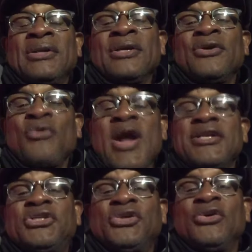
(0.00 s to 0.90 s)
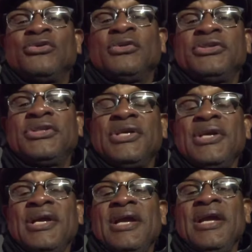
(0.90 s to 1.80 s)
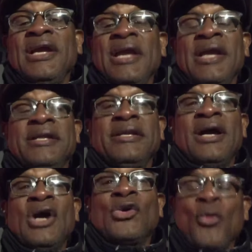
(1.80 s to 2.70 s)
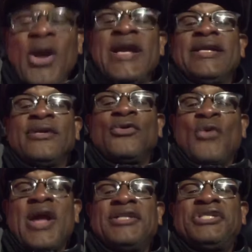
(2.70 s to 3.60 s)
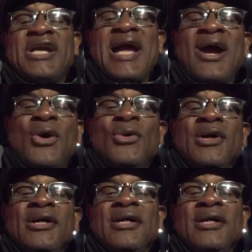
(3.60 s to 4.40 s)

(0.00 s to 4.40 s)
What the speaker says: grandchildren's and a great grandchild